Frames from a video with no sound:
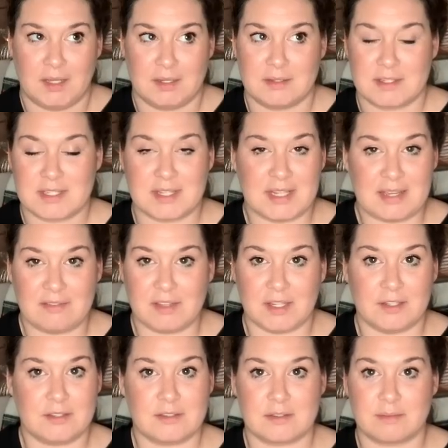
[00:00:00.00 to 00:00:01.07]

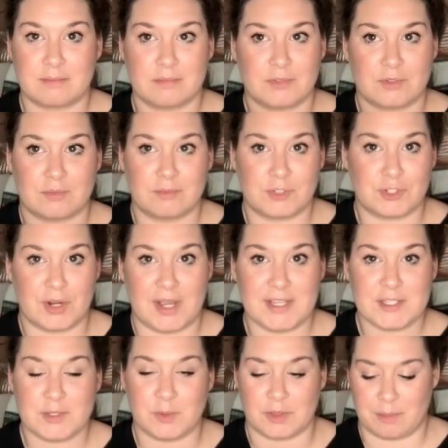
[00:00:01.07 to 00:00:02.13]
sleeveless
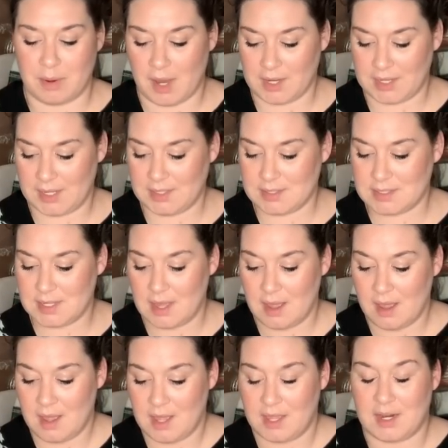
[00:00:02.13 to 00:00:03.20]
dress with pockets
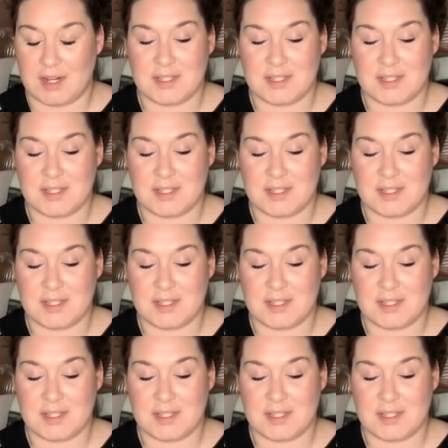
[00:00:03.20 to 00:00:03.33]
in a